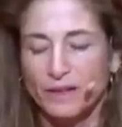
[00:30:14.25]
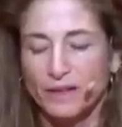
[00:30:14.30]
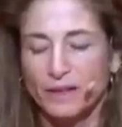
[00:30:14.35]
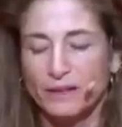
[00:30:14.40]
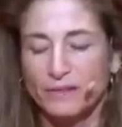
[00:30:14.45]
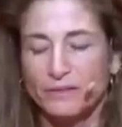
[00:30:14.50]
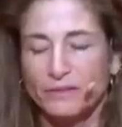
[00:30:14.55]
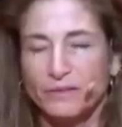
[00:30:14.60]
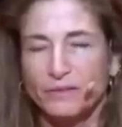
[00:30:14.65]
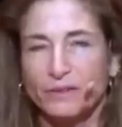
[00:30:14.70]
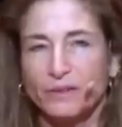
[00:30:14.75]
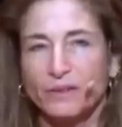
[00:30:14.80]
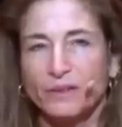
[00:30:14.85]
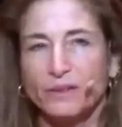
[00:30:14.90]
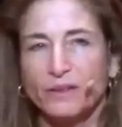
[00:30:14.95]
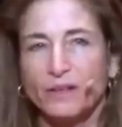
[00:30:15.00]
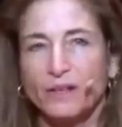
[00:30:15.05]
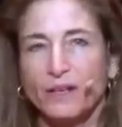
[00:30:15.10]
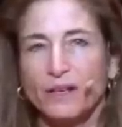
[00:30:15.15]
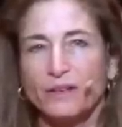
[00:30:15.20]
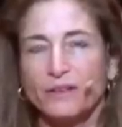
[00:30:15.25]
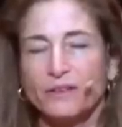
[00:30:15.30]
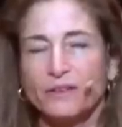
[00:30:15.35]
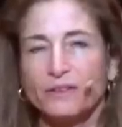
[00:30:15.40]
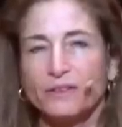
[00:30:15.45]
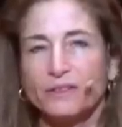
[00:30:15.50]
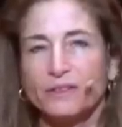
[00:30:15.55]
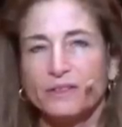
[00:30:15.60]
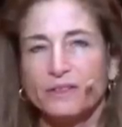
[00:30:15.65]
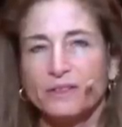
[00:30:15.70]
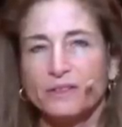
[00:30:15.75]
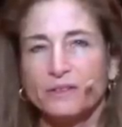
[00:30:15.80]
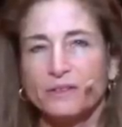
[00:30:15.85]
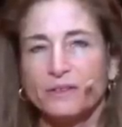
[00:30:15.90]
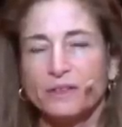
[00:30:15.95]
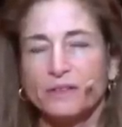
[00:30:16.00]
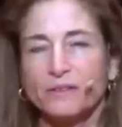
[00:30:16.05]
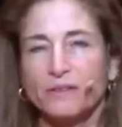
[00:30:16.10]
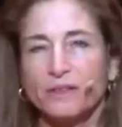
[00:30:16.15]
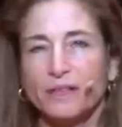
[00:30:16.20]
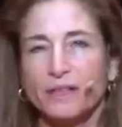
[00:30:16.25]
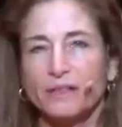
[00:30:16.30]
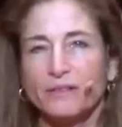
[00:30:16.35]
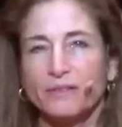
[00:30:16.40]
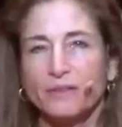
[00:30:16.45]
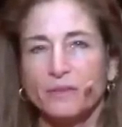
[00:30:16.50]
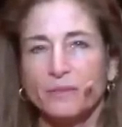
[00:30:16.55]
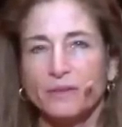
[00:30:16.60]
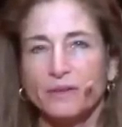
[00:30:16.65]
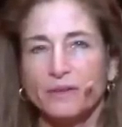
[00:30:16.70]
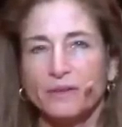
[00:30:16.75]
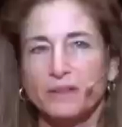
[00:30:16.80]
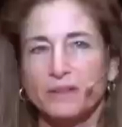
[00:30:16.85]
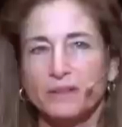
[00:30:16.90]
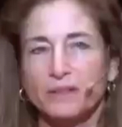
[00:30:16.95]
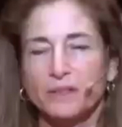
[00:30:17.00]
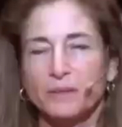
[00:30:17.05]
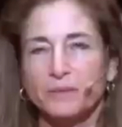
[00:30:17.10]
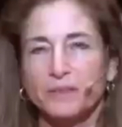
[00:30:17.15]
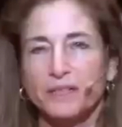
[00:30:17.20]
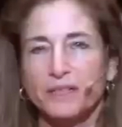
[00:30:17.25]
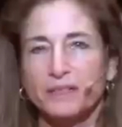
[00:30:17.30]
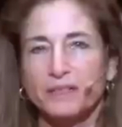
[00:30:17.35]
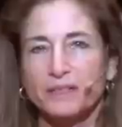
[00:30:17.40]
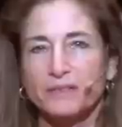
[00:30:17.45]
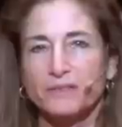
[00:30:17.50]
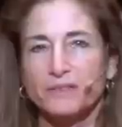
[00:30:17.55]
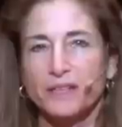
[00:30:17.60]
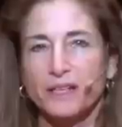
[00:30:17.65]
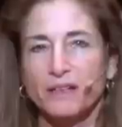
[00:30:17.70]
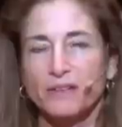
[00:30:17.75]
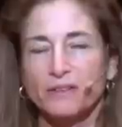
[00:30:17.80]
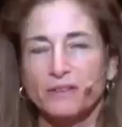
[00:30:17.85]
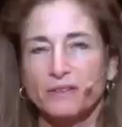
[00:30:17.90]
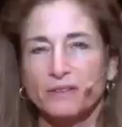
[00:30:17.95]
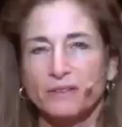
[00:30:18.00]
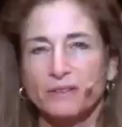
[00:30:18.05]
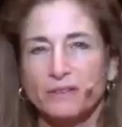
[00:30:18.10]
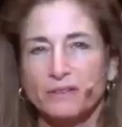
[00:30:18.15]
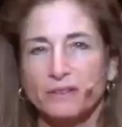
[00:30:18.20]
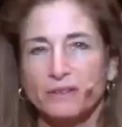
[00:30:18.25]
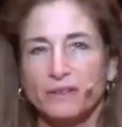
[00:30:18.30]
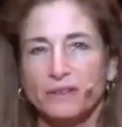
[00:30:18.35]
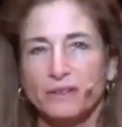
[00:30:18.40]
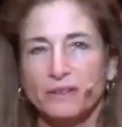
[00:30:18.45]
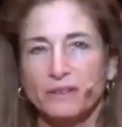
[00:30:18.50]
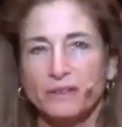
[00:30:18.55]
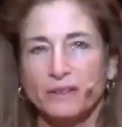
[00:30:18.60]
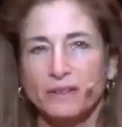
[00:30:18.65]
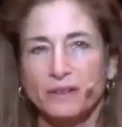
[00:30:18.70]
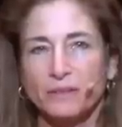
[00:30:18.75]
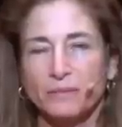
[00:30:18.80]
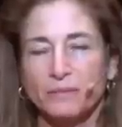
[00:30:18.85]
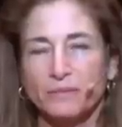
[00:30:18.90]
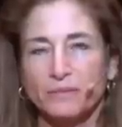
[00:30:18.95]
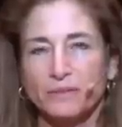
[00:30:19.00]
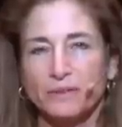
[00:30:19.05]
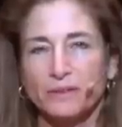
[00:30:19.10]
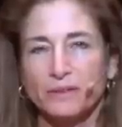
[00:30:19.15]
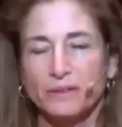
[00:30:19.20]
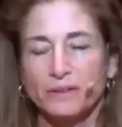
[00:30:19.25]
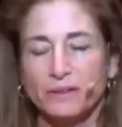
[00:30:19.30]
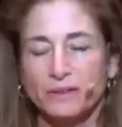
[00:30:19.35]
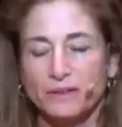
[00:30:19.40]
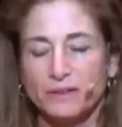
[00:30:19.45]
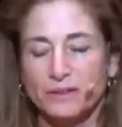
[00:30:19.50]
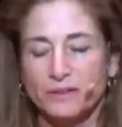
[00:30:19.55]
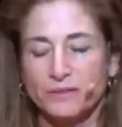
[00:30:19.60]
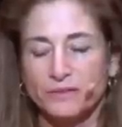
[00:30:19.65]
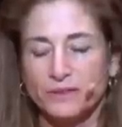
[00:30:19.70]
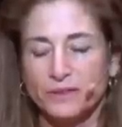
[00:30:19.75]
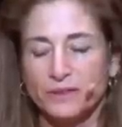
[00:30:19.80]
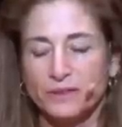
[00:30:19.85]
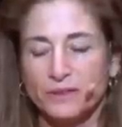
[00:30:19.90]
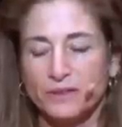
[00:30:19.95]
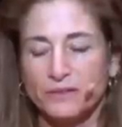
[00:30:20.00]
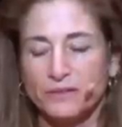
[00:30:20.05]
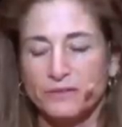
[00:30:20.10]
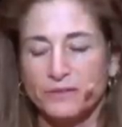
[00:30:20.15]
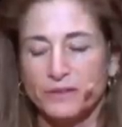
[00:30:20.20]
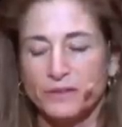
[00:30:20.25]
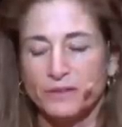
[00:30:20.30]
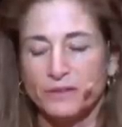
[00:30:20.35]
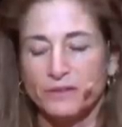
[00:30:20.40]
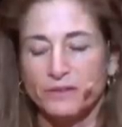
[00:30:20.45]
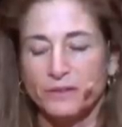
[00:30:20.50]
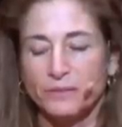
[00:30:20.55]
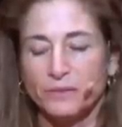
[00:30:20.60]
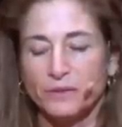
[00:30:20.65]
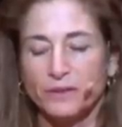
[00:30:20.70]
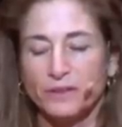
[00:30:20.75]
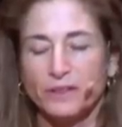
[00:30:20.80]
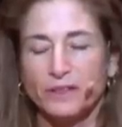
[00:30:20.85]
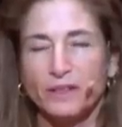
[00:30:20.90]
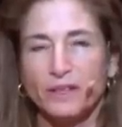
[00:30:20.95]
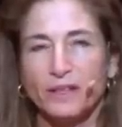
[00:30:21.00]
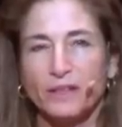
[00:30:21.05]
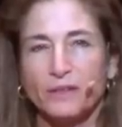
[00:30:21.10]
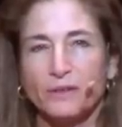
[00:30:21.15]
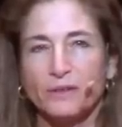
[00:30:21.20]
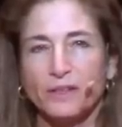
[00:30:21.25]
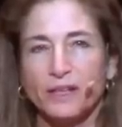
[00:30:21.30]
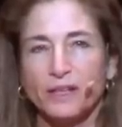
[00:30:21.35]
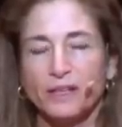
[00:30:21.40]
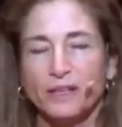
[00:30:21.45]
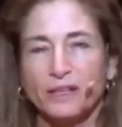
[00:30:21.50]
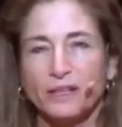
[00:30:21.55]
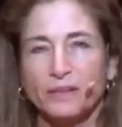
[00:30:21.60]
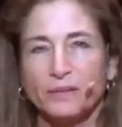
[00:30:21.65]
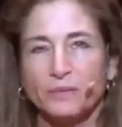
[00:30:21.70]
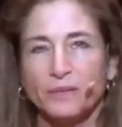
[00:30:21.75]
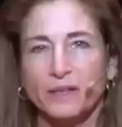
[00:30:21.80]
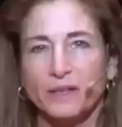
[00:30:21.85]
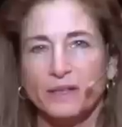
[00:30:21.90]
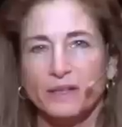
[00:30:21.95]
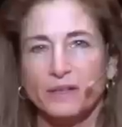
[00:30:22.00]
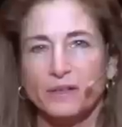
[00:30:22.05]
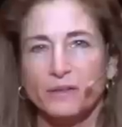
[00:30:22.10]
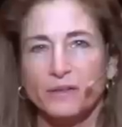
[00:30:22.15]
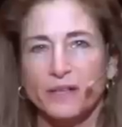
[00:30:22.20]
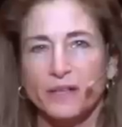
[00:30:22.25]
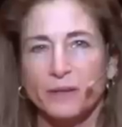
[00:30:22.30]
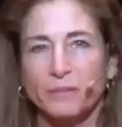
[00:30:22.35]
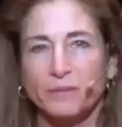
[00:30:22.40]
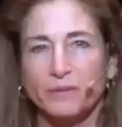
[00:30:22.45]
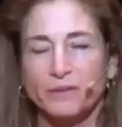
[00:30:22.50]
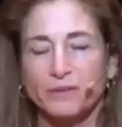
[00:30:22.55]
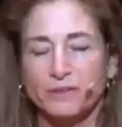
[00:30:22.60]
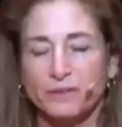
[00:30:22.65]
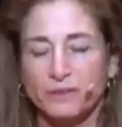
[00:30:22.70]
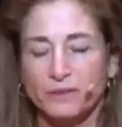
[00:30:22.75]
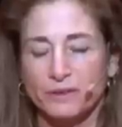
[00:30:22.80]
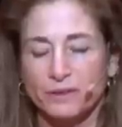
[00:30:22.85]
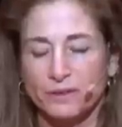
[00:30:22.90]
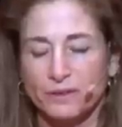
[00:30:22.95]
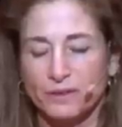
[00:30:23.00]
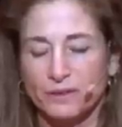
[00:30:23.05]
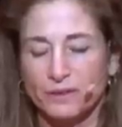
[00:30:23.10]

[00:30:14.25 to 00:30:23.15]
And for others, it's really running from a deep sense of doubt, uh, um, this fear, fear of I'm really not okay, I'm not an okay person.